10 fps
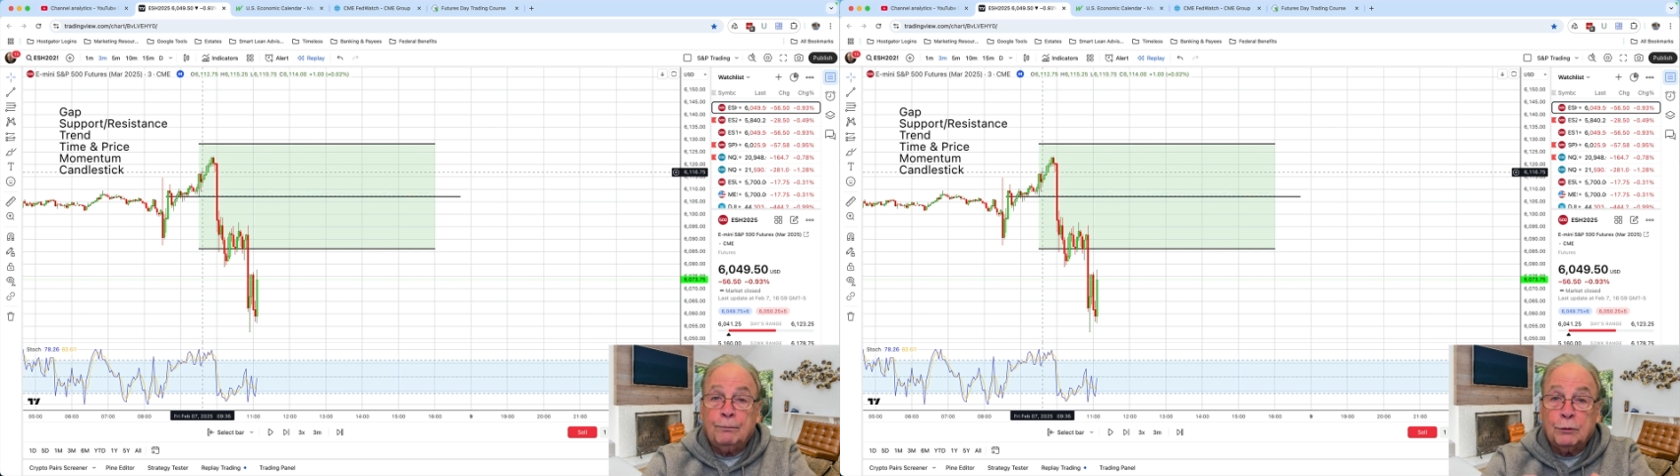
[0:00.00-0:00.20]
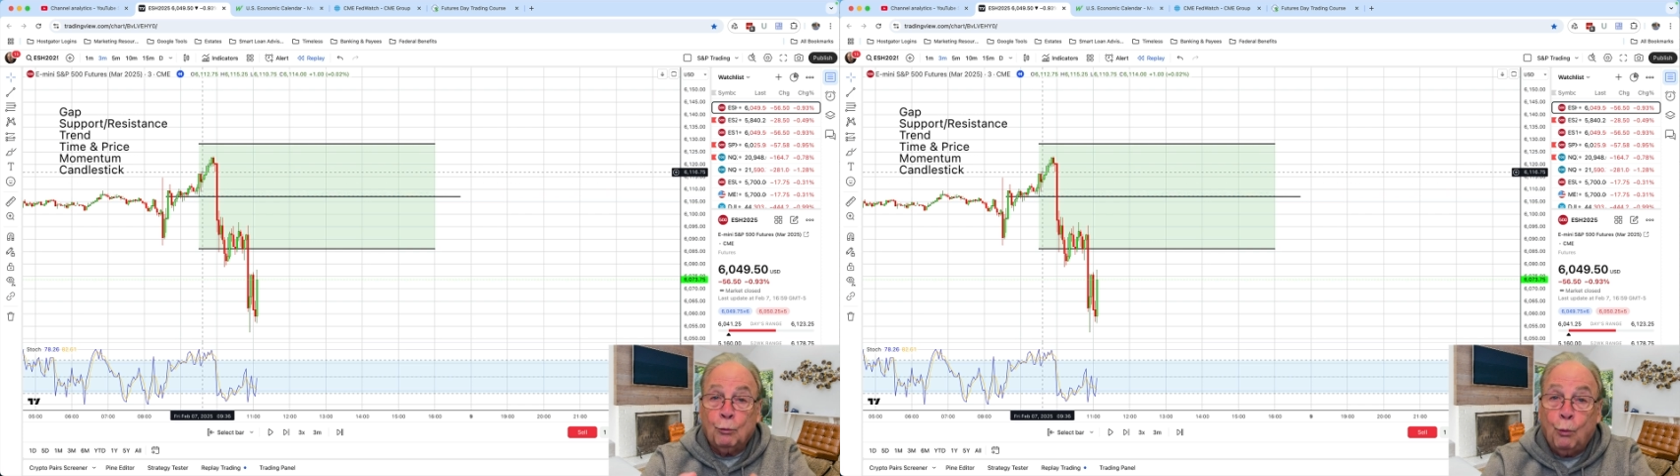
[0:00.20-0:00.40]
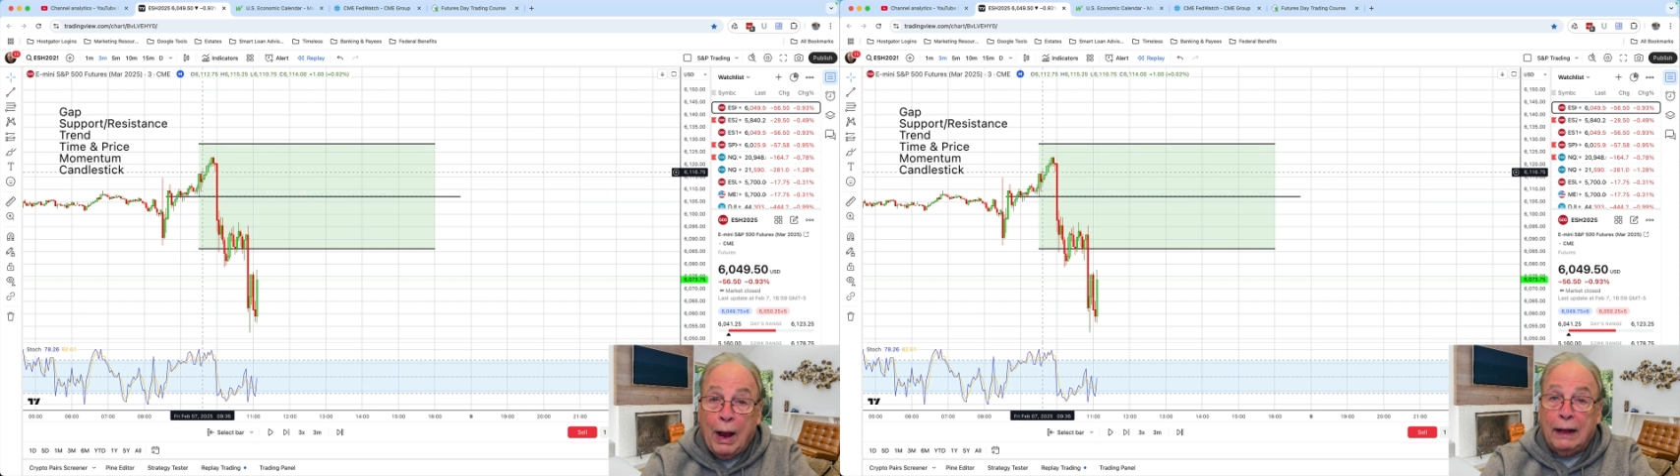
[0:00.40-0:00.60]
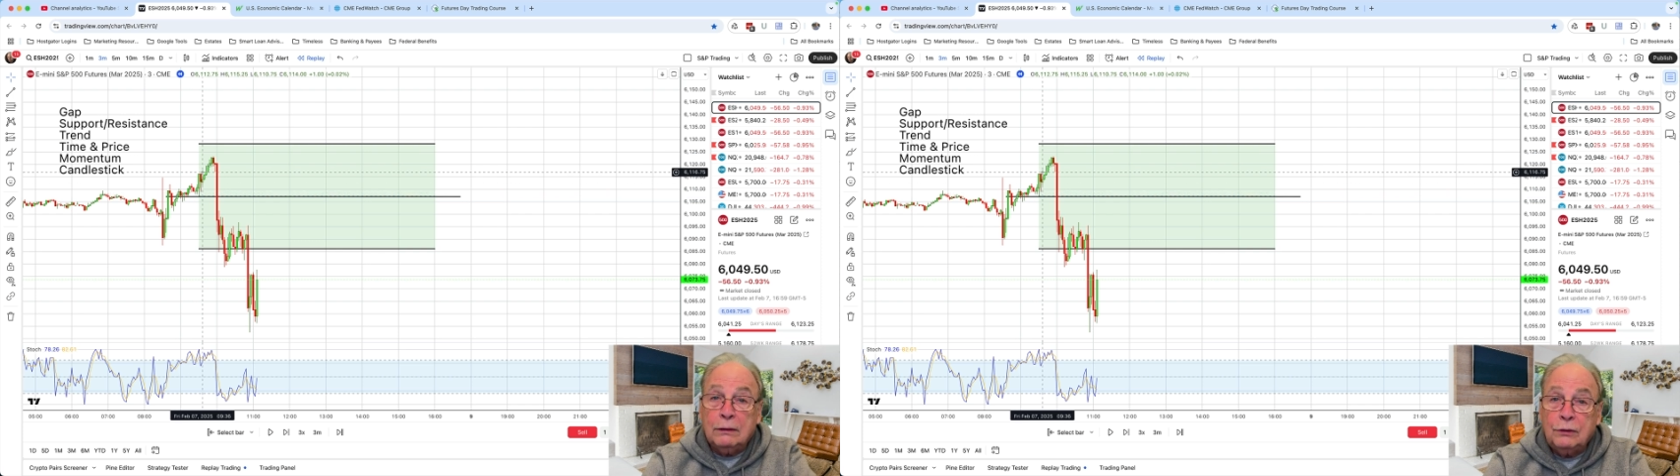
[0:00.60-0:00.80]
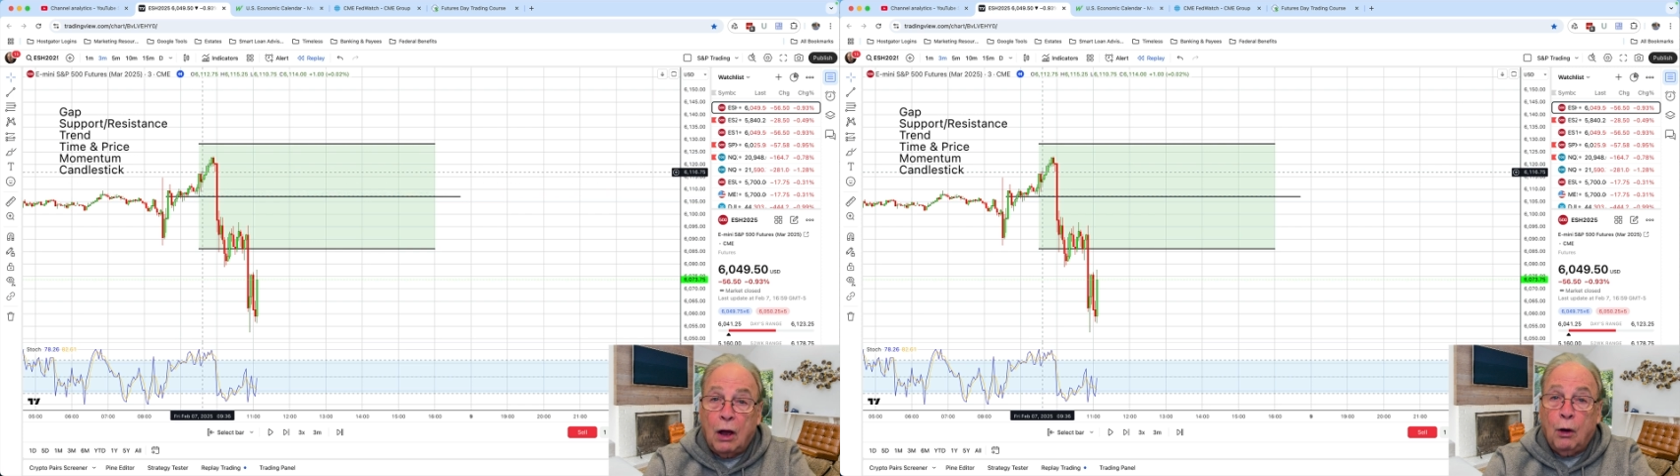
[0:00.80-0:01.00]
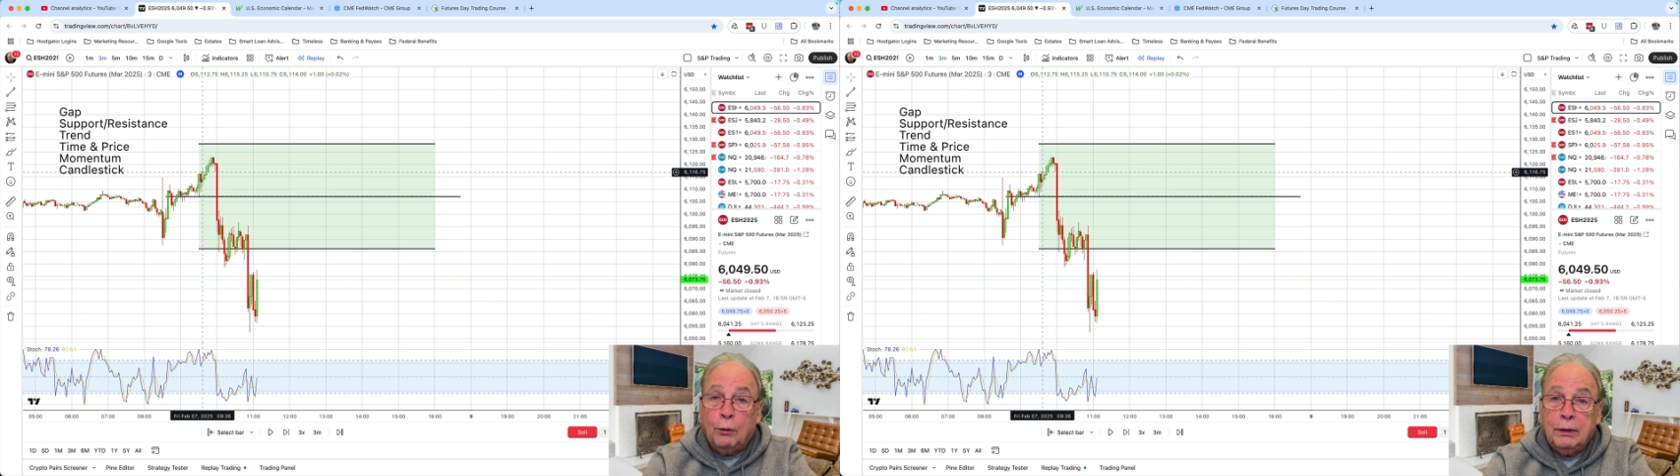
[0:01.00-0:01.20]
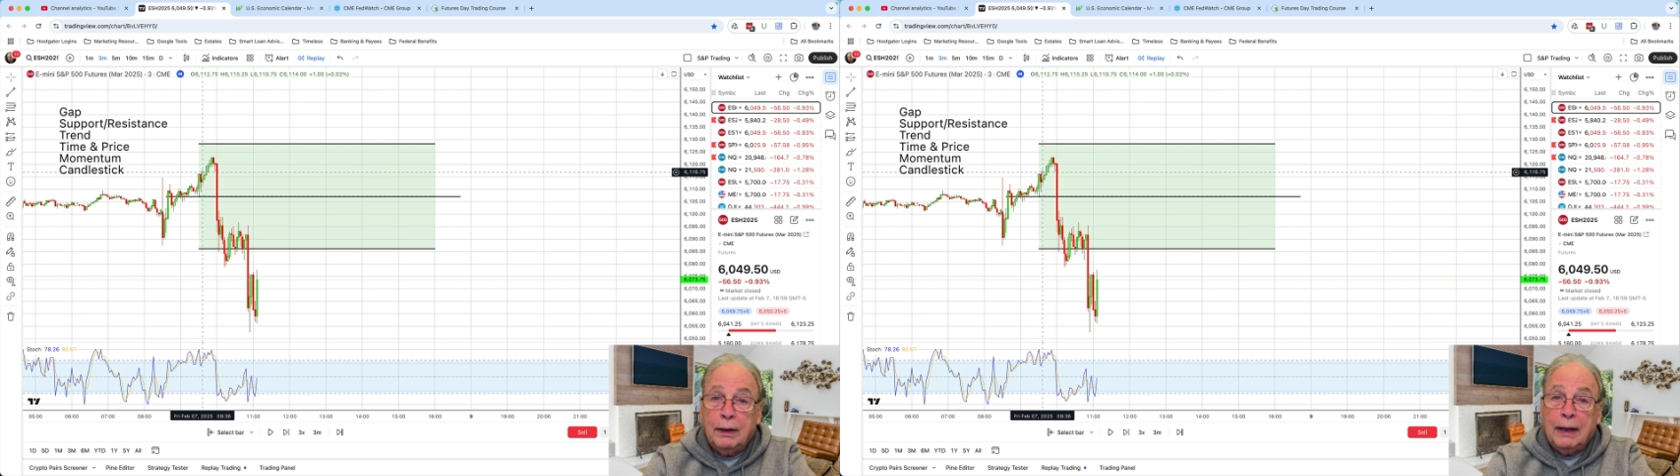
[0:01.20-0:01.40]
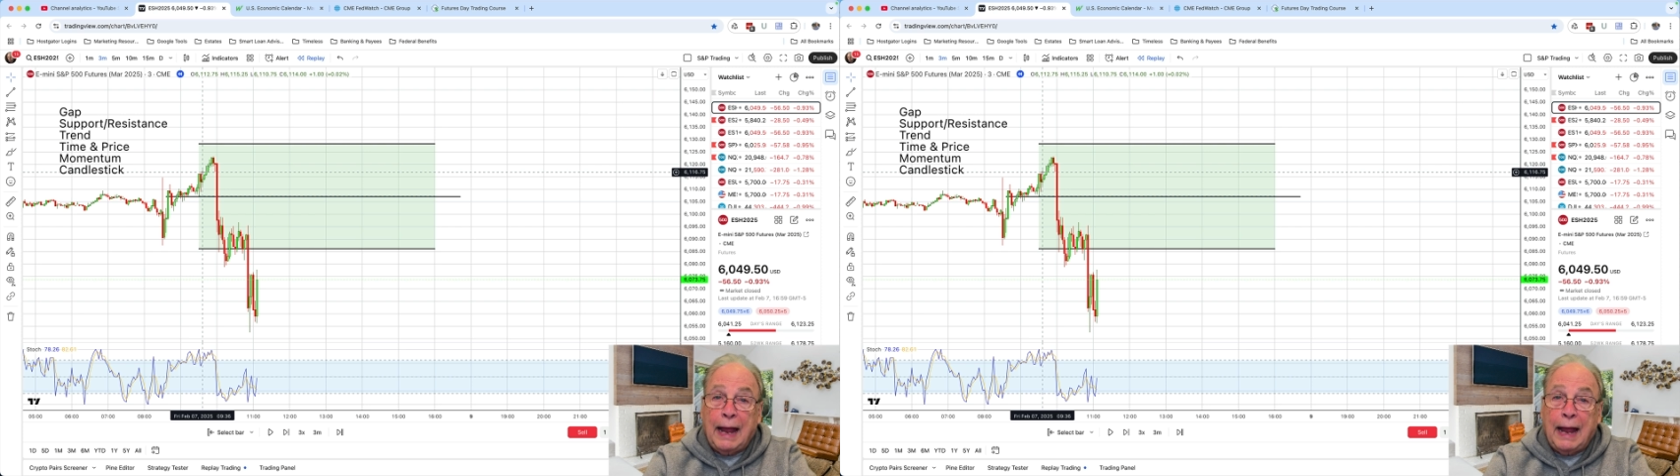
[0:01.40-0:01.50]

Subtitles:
well-known